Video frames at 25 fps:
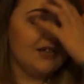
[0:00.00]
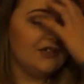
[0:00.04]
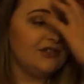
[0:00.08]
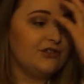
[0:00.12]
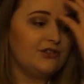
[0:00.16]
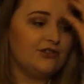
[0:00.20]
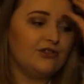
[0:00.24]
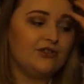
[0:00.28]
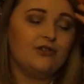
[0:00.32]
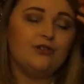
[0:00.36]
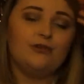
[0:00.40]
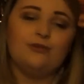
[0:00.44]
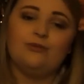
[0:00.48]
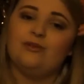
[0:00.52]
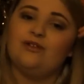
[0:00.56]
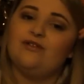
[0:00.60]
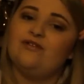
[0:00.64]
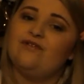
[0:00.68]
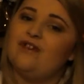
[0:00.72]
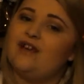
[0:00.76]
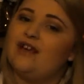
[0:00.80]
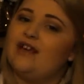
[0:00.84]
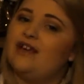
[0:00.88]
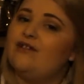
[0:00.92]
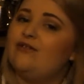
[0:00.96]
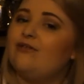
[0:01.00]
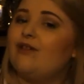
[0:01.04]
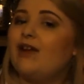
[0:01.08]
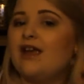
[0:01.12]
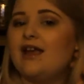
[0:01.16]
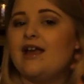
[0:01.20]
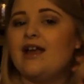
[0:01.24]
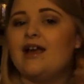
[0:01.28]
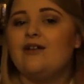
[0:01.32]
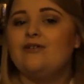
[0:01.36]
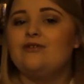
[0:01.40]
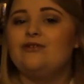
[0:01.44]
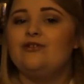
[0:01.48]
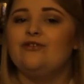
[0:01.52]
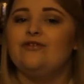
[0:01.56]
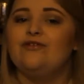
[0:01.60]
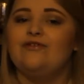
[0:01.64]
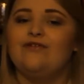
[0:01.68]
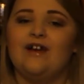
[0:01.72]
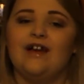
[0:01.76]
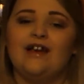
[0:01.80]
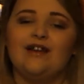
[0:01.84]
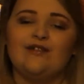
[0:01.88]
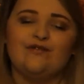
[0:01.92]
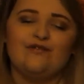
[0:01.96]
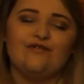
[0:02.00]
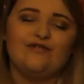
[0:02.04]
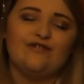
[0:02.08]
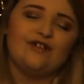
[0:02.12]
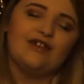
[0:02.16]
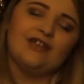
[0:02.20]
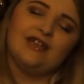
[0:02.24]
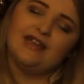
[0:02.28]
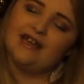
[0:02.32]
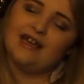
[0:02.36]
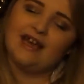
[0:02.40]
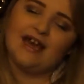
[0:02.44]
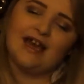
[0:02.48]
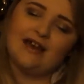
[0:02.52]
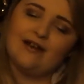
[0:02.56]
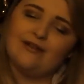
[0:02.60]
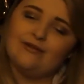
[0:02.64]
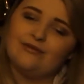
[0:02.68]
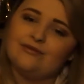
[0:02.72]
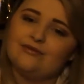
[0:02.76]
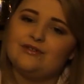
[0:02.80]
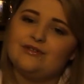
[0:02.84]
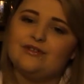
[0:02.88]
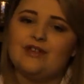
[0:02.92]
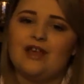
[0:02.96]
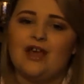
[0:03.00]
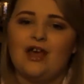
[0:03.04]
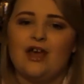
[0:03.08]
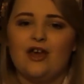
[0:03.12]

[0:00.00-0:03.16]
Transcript: So you will find great accounts. You'll find funny accounts.